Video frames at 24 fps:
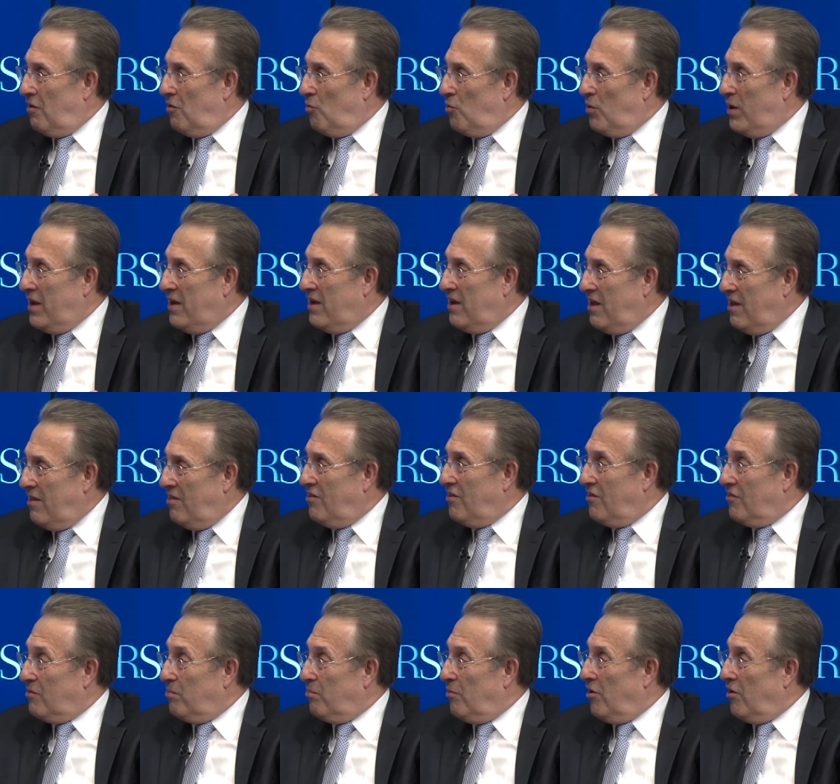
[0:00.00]
We need
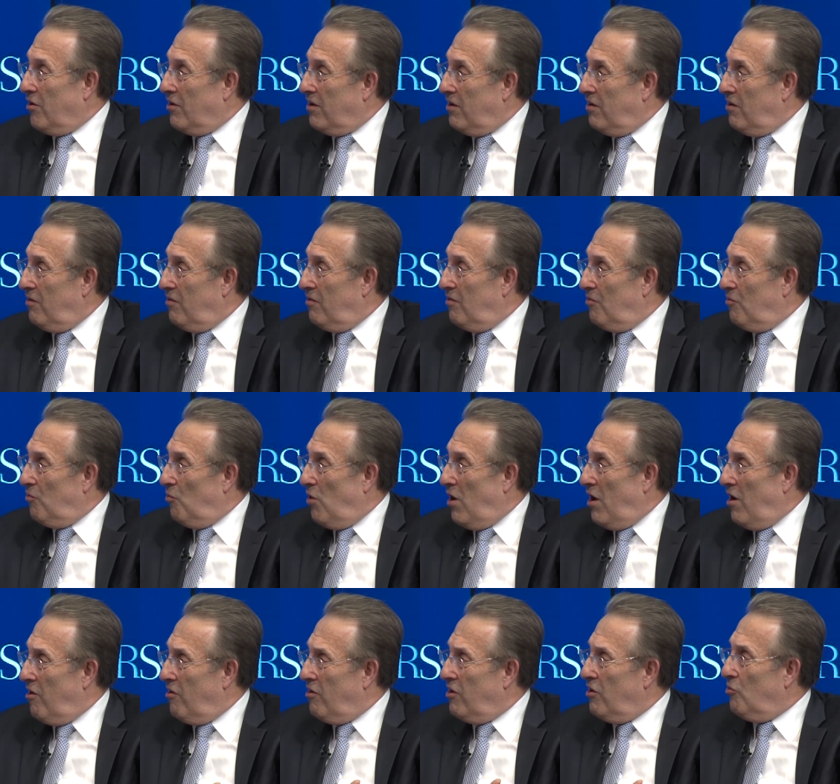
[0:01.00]
this market.
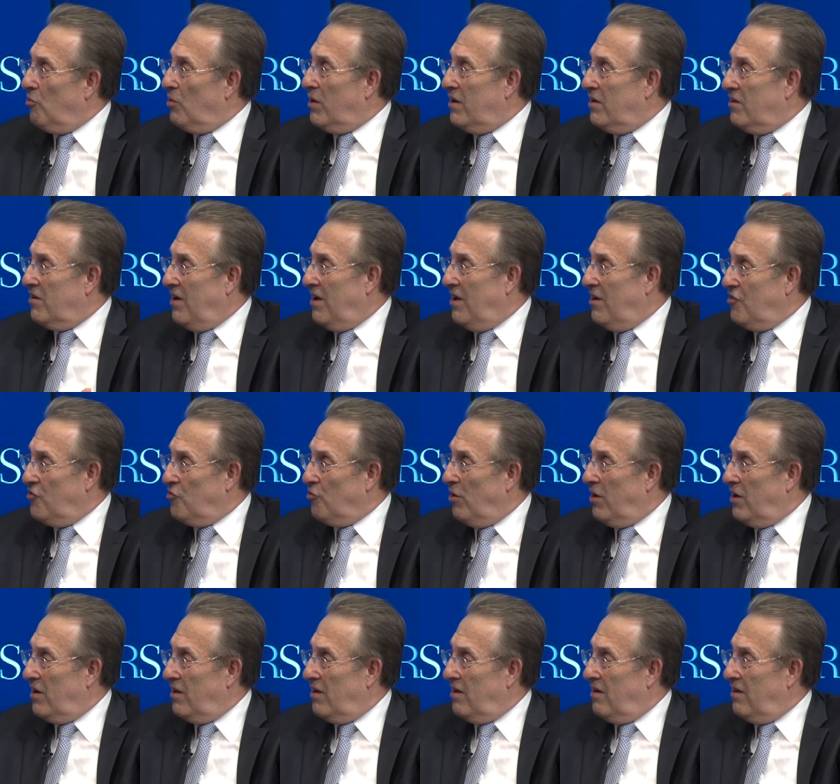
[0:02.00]
Why are you
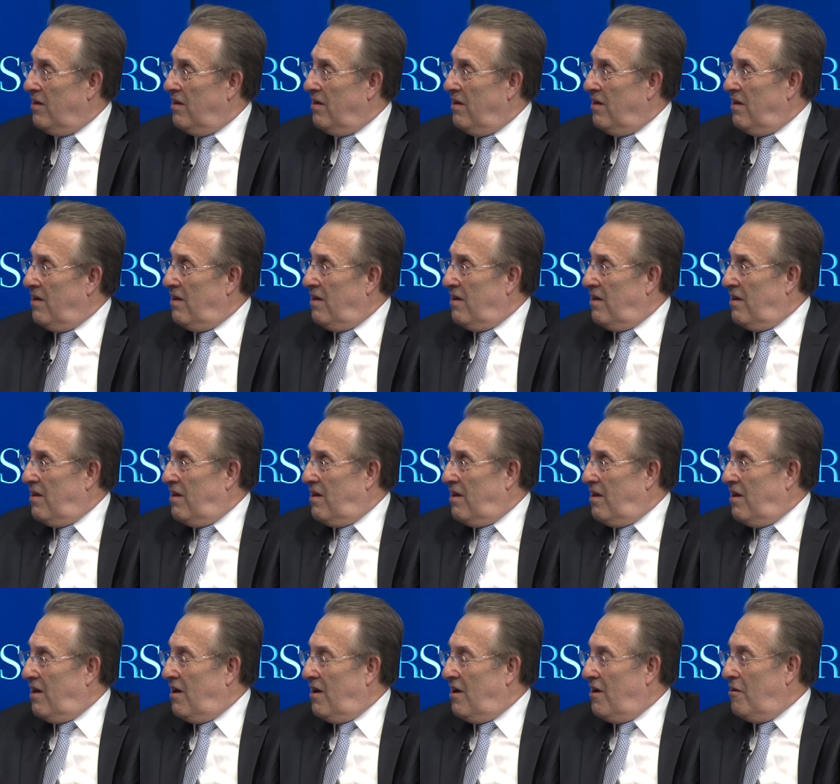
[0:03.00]
endangering it?
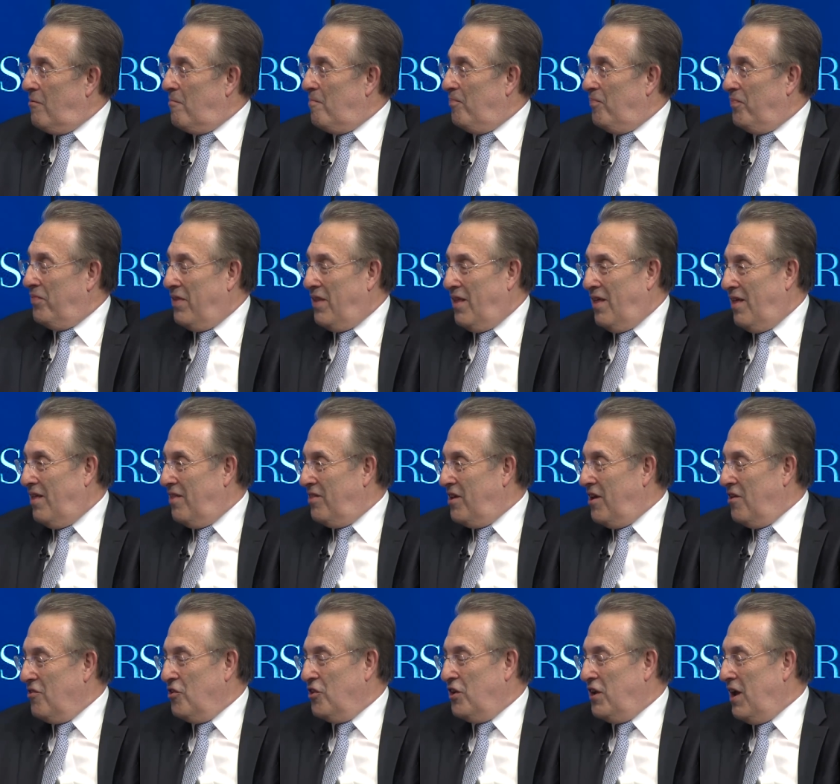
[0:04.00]
Um, the
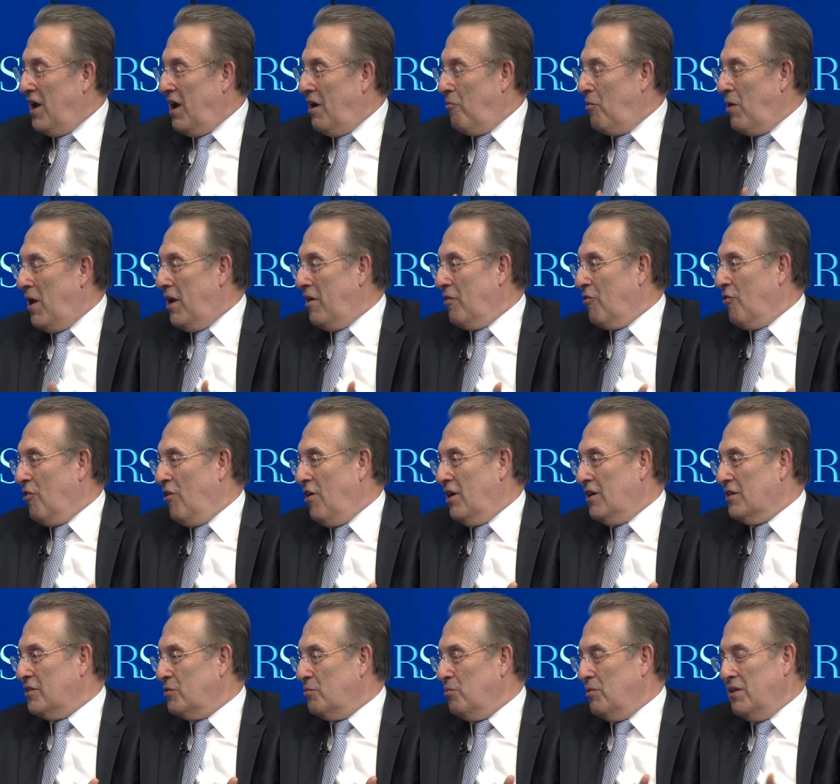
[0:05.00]
other day I ran
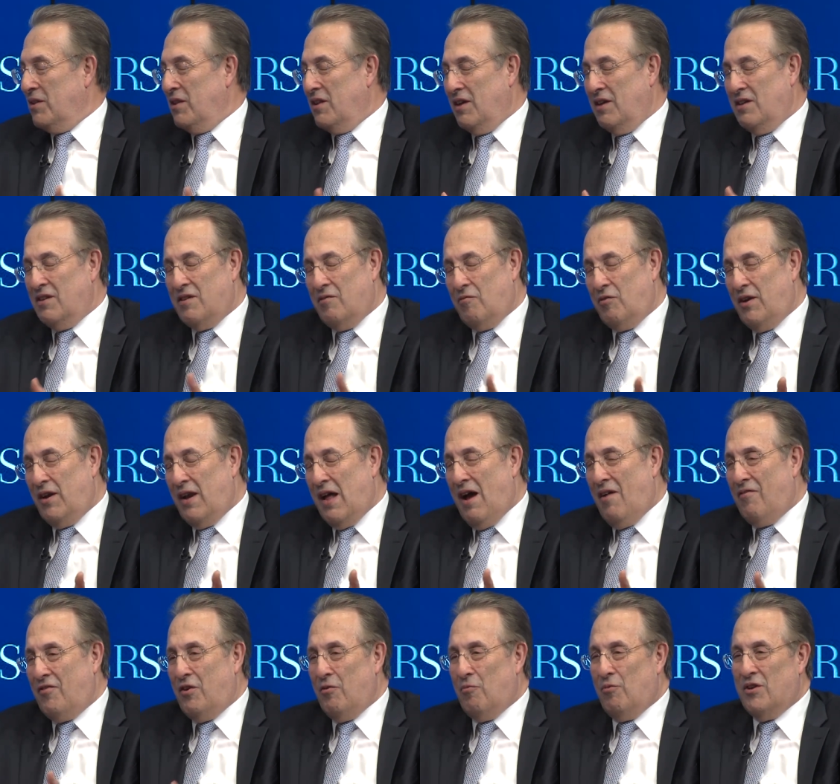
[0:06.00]
across when, the, when
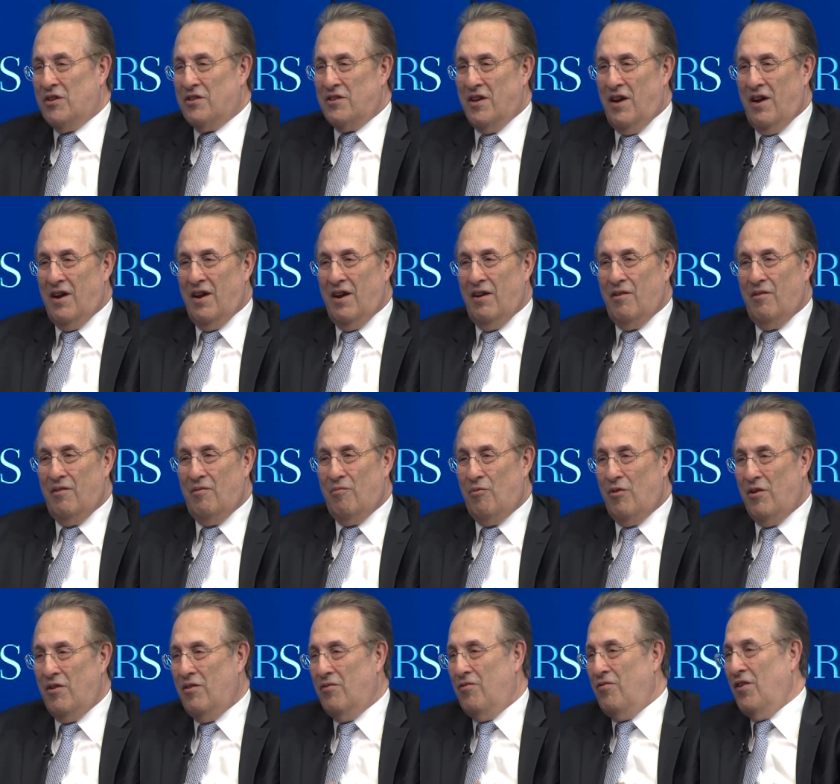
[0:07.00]
NAFTA was signed,
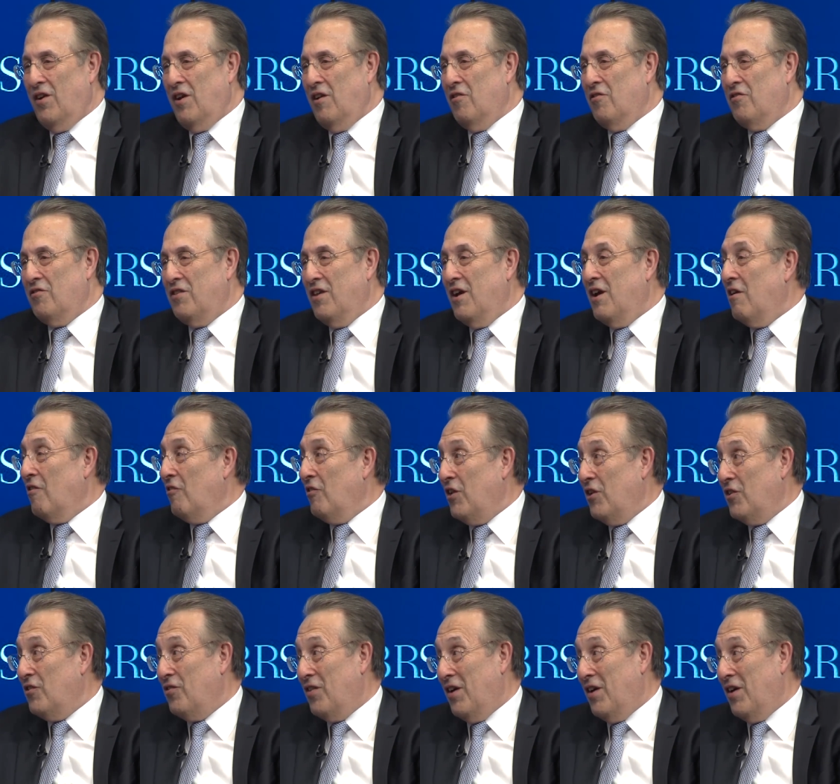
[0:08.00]
one of the figures the Heritage